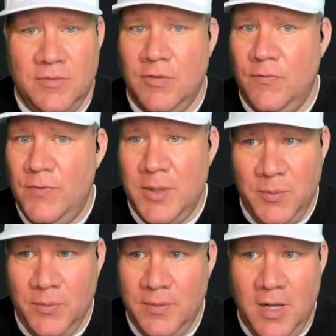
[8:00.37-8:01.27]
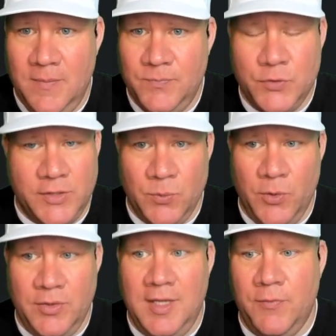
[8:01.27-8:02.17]
very
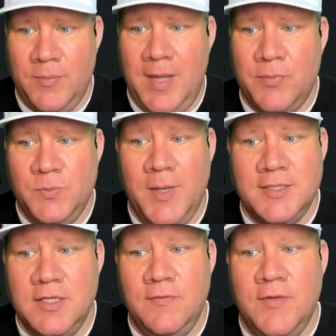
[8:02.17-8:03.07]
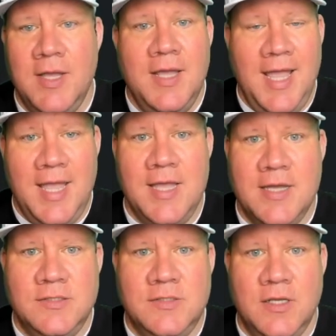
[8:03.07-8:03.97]
trustworthy from that perspective,
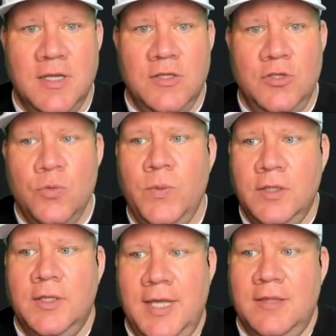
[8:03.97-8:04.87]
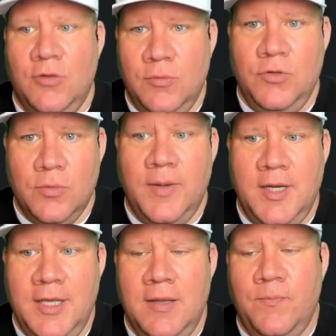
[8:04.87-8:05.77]
and you will get your
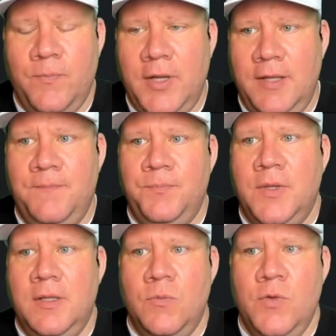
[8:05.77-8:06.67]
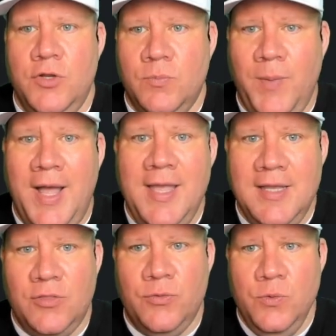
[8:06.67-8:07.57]
money. But when you're buying
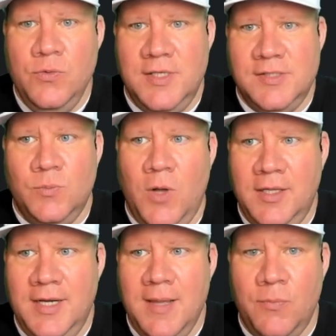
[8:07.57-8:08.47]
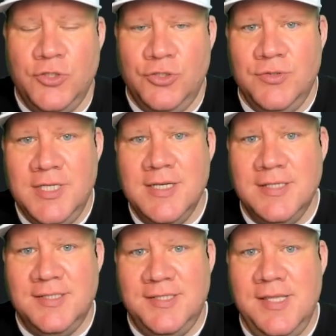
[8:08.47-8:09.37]
it through this wallet app, what you
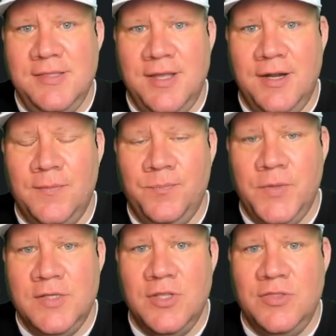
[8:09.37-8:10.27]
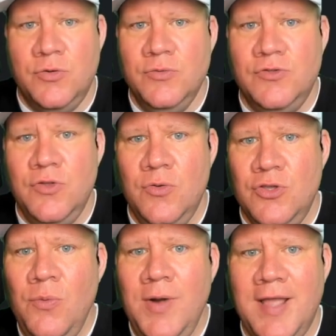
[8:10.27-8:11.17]
didn't see there is that
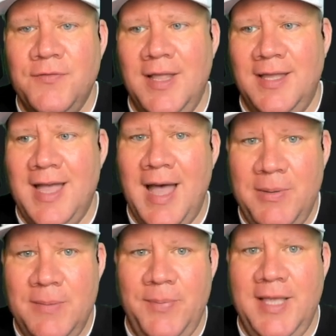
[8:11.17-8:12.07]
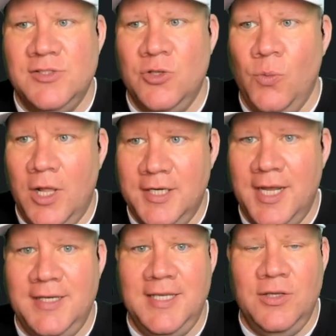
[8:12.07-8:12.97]
you don't have to like copy and paste a wallet
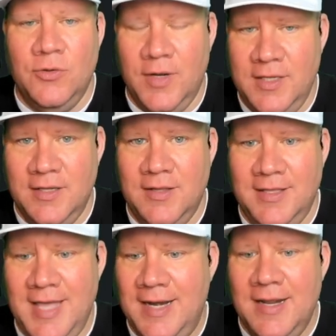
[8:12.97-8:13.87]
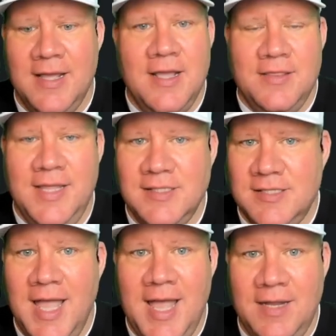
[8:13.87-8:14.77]
ID or anything like that. That's
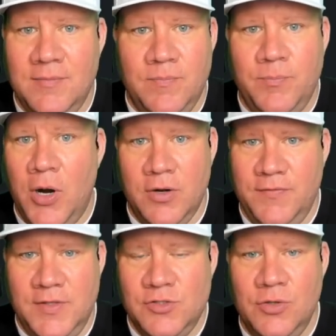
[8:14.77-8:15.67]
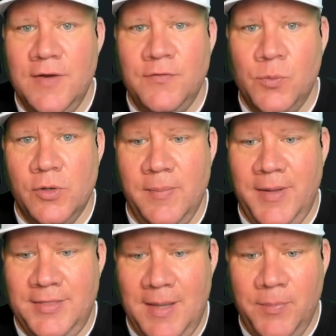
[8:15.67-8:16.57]
not part of this. You don't have to worry
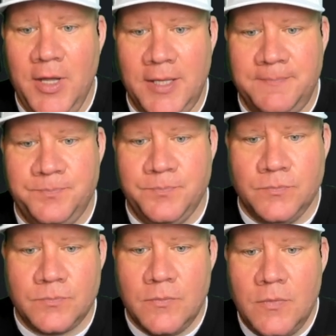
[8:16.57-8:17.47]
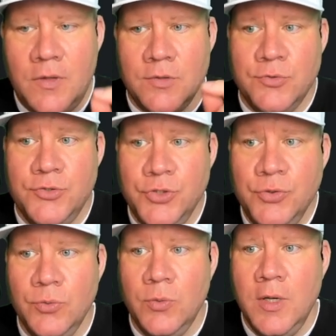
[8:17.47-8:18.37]
about that. But you
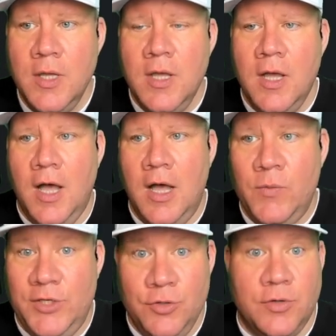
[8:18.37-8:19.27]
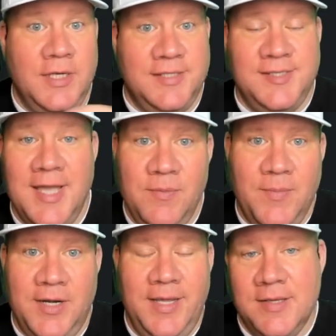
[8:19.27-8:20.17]
do when you're going to send
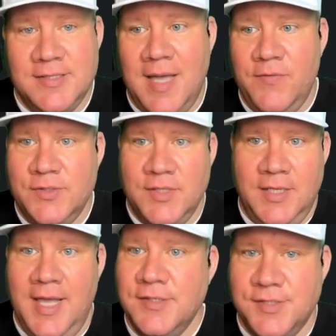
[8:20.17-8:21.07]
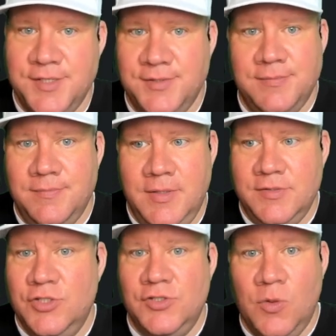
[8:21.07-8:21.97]
money, because obviously Exodus
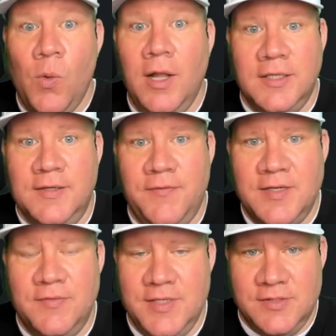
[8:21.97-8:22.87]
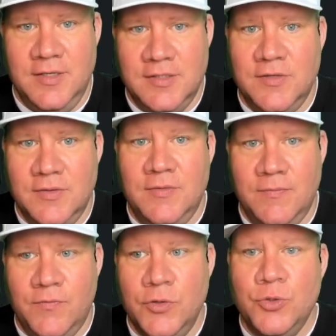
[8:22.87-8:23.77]
is just a wallet. Effectively, it's a
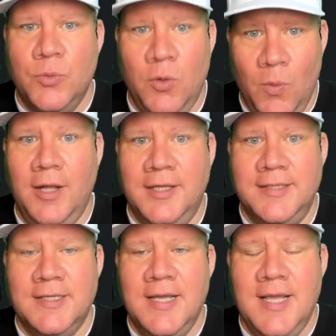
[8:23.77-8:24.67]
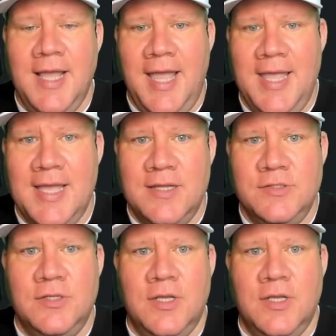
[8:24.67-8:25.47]
virtual wallet, and